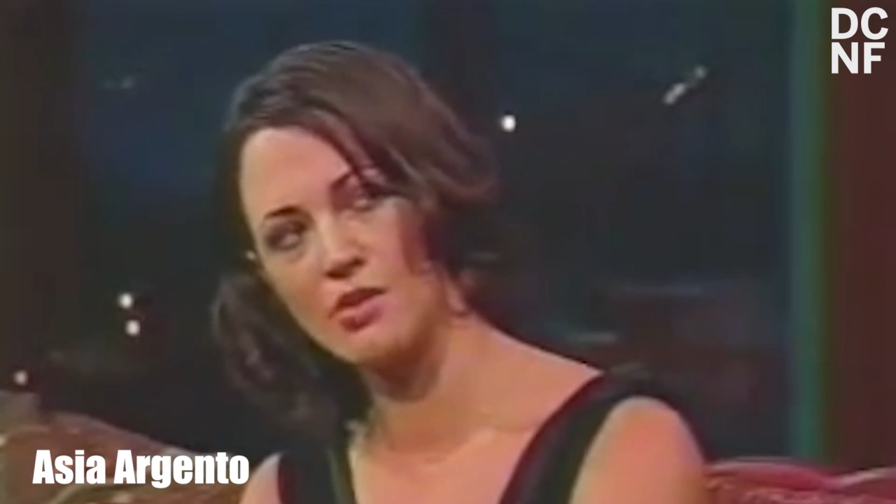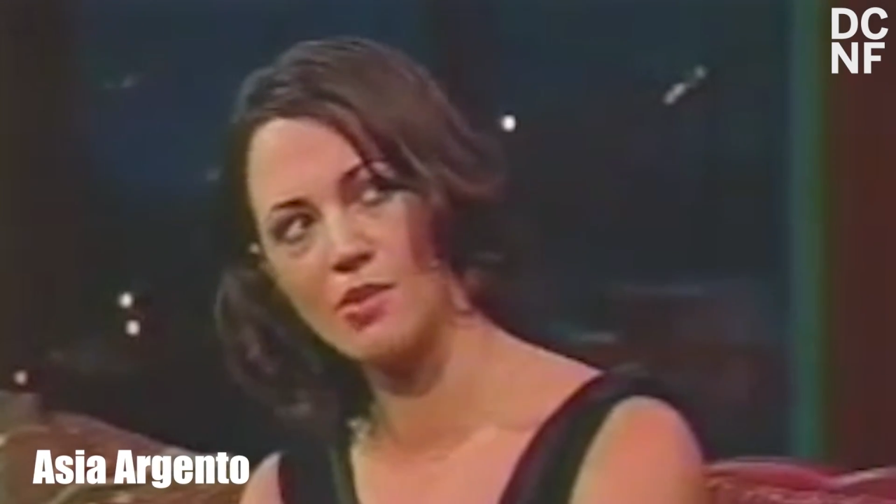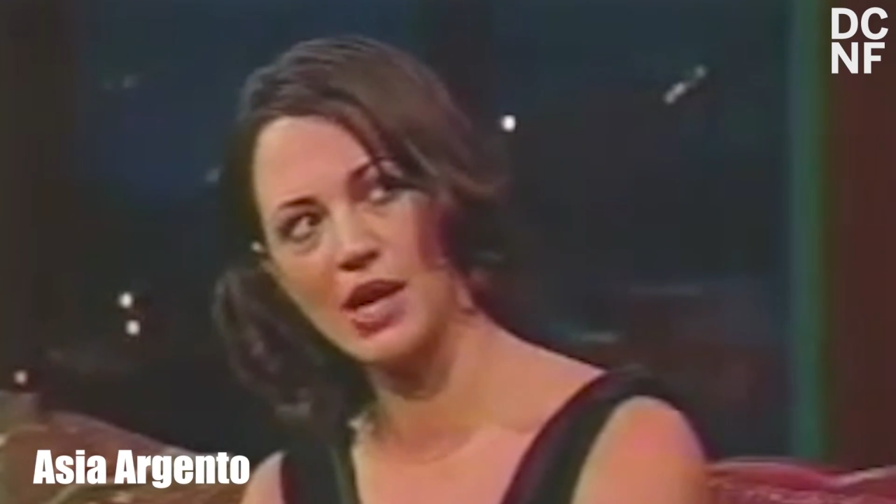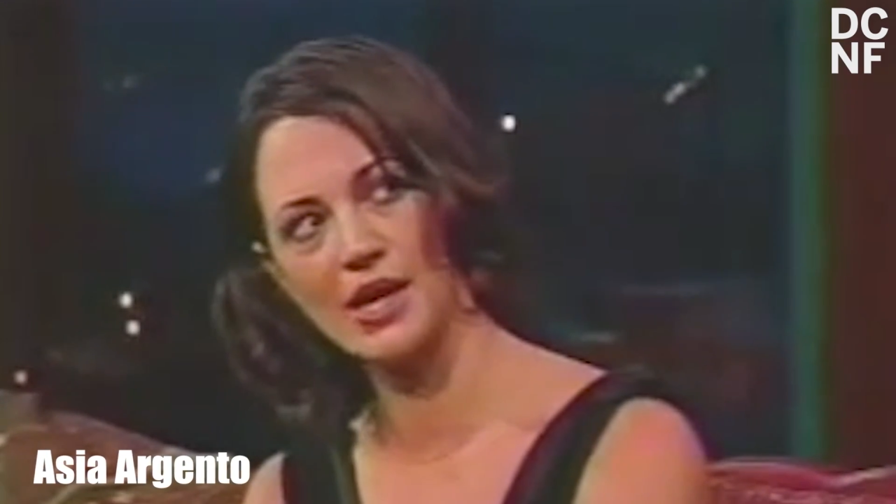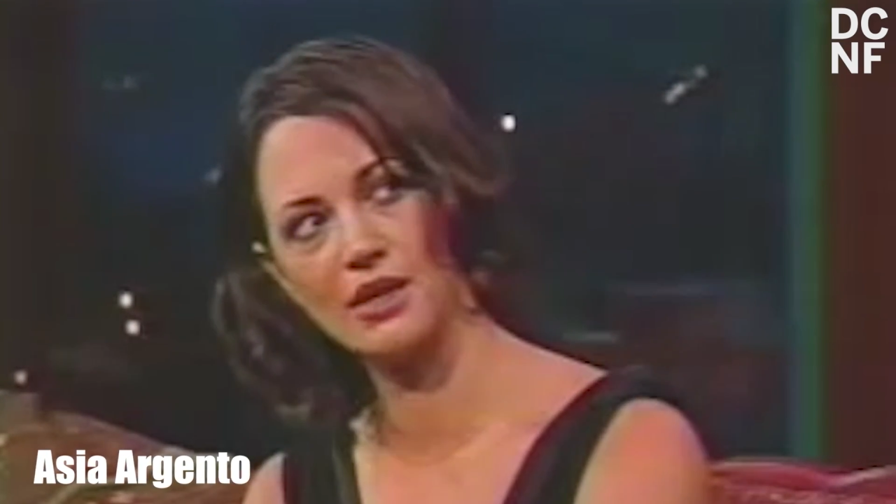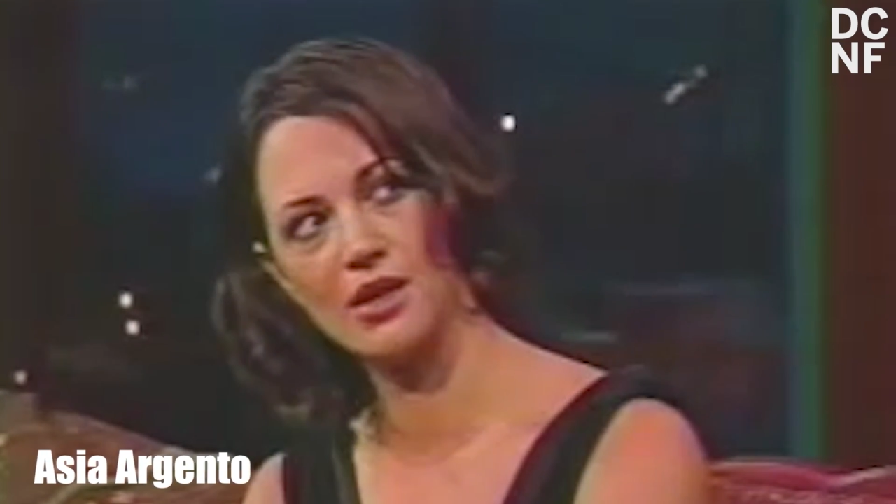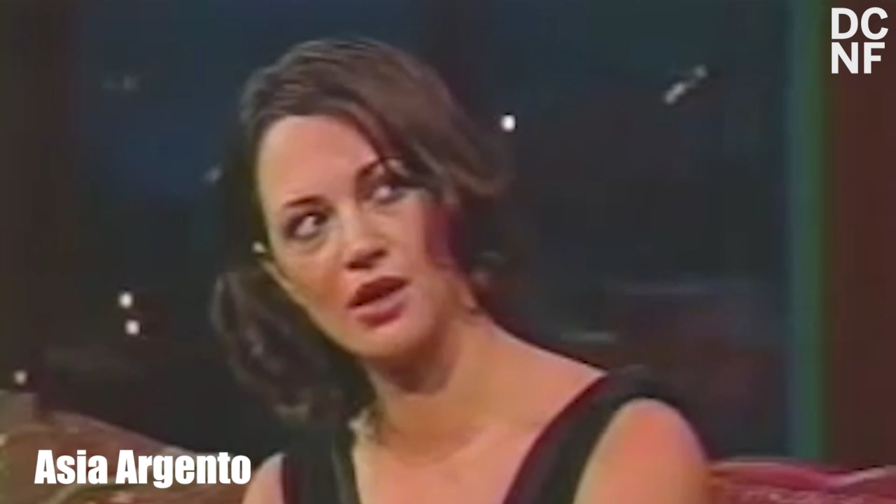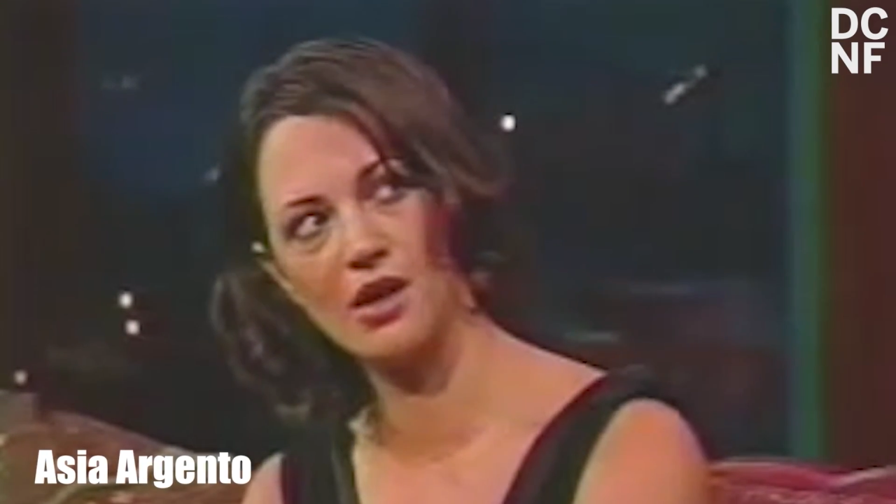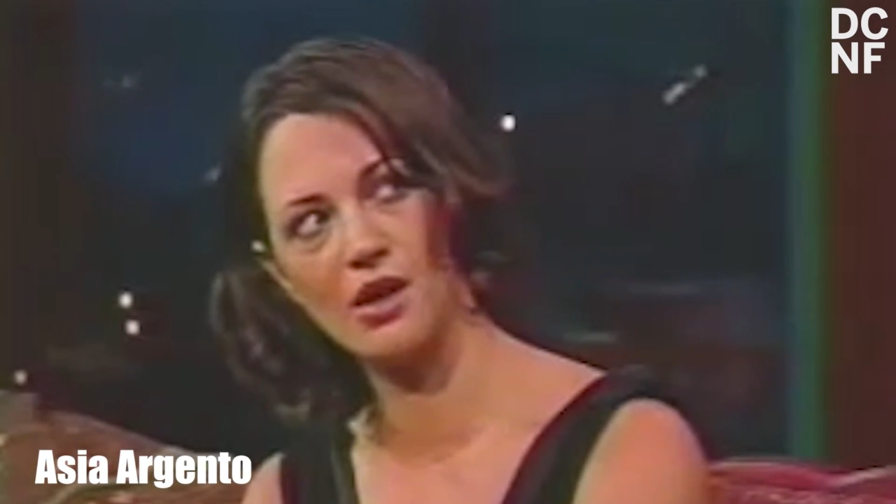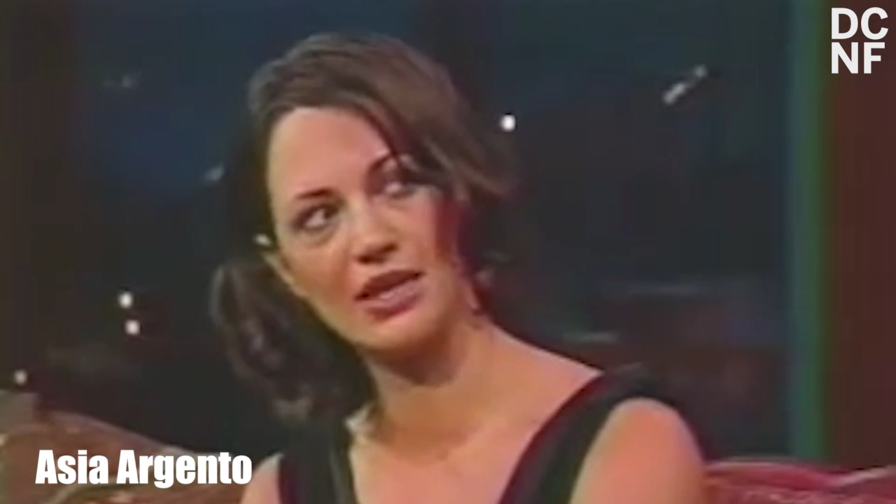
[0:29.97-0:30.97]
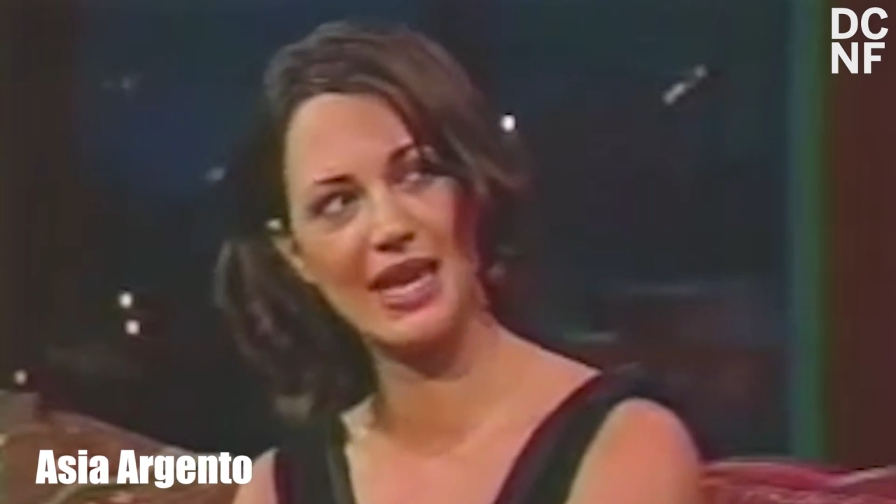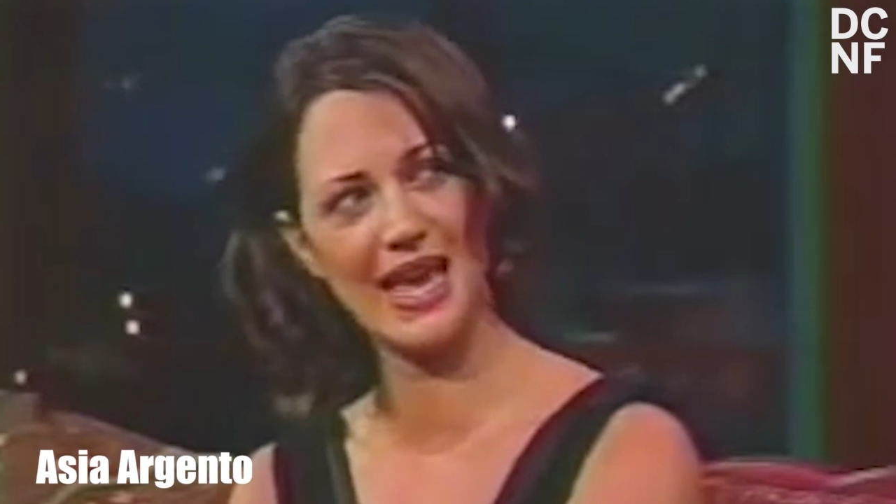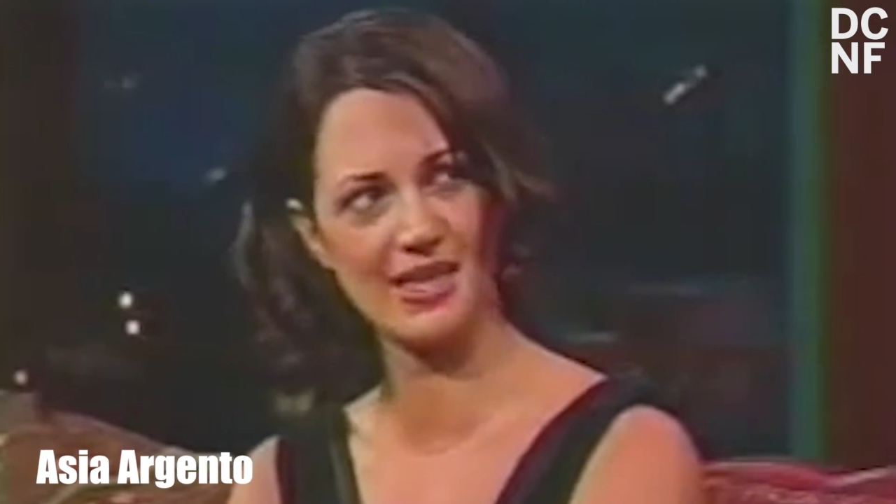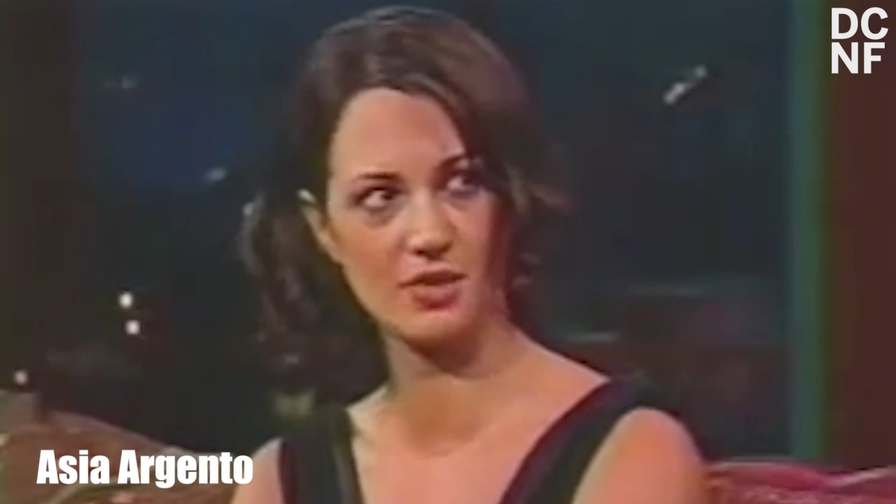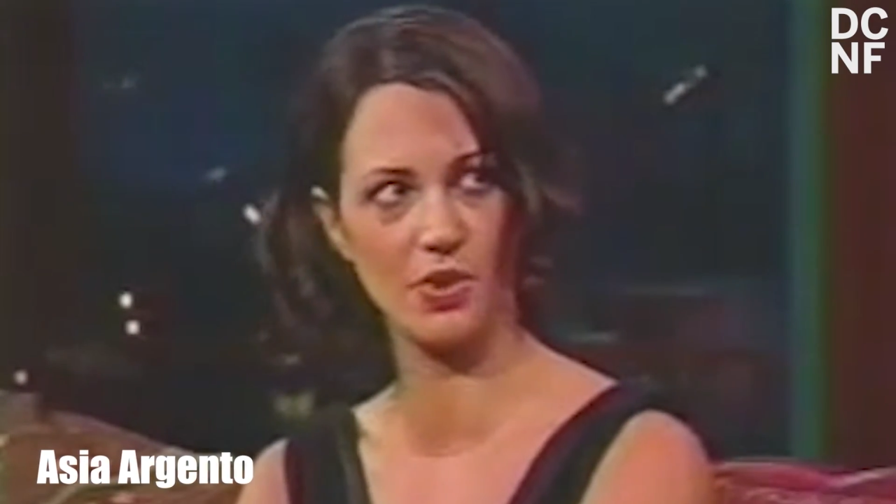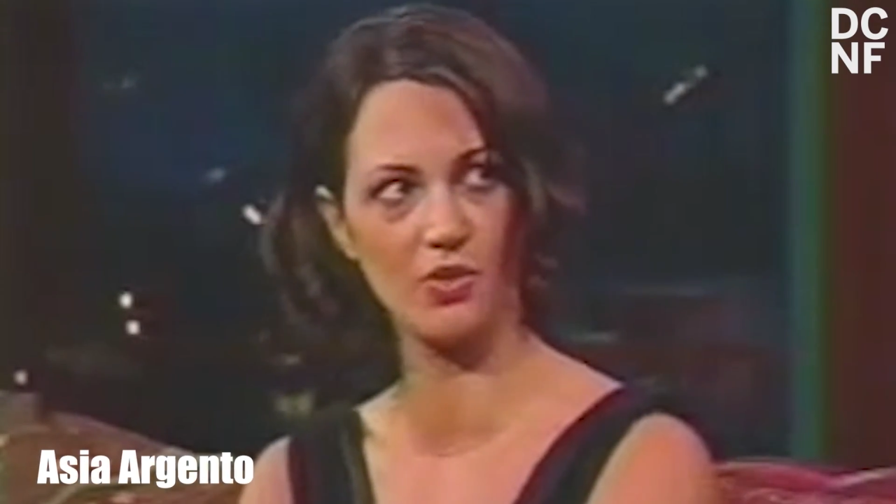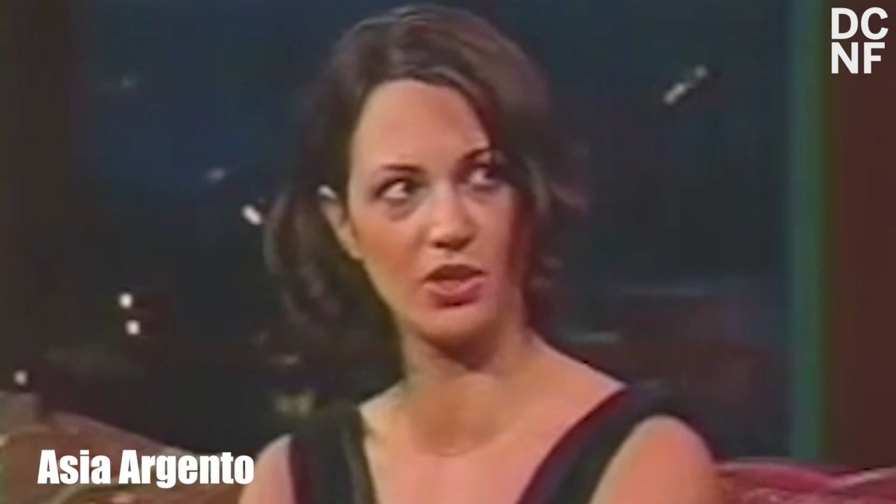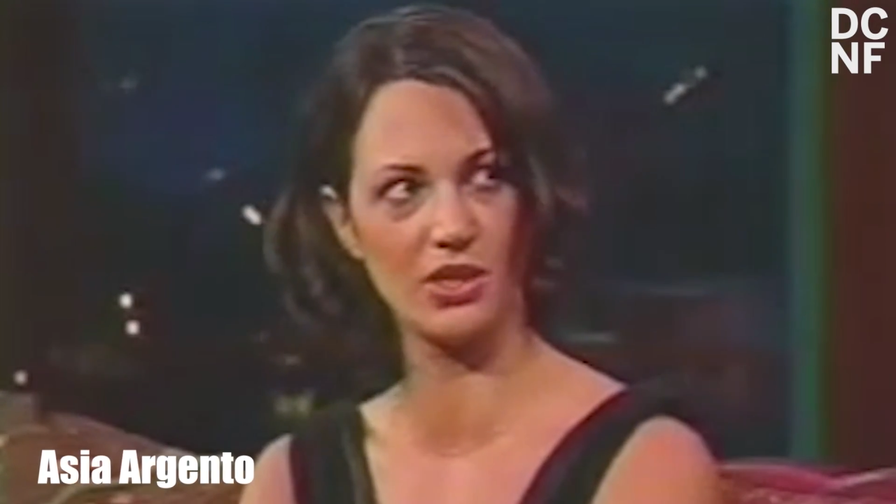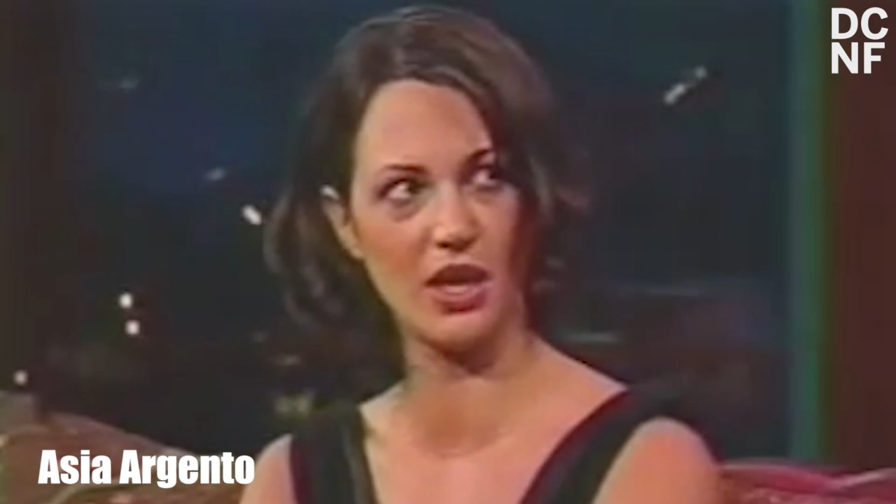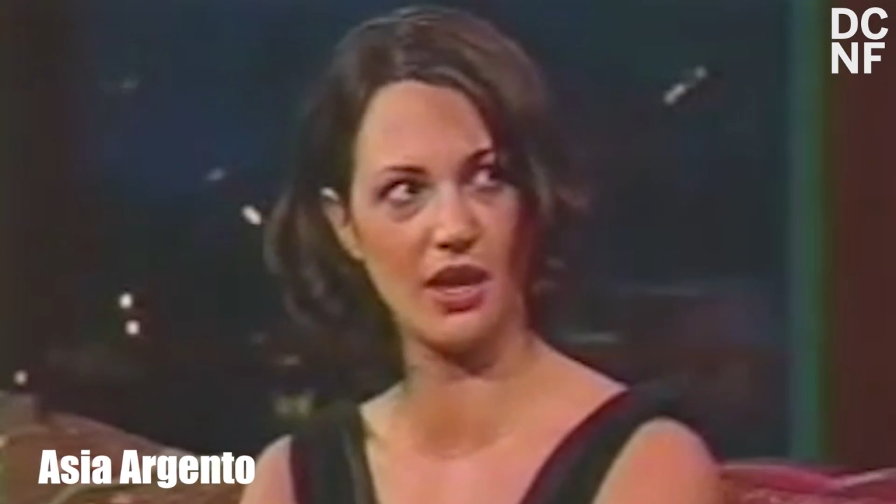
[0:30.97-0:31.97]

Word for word: he might uh, cast me one